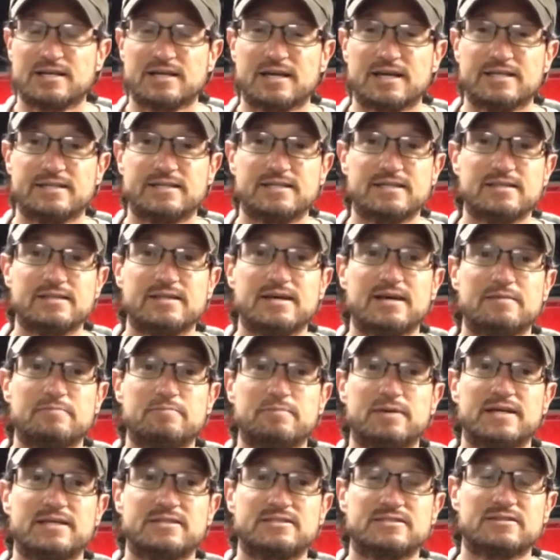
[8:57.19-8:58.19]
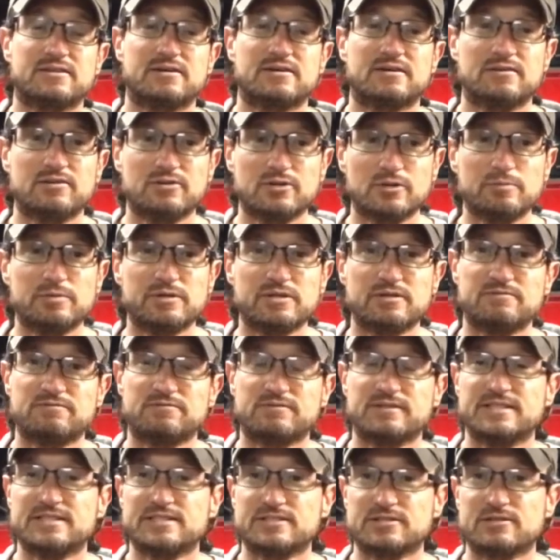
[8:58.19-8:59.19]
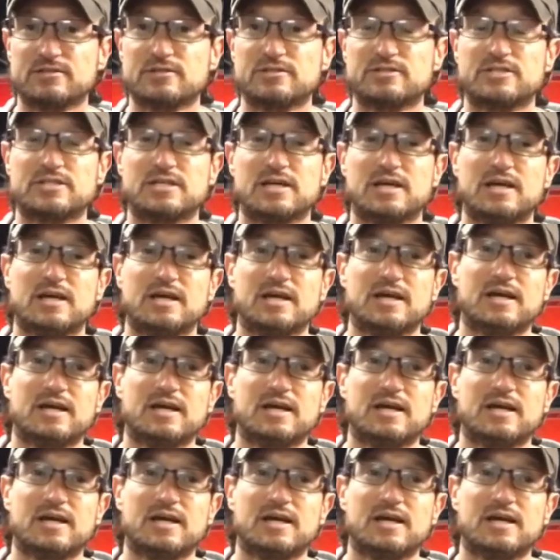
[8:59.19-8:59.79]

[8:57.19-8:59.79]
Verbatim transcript: and I did that based on a little bit of research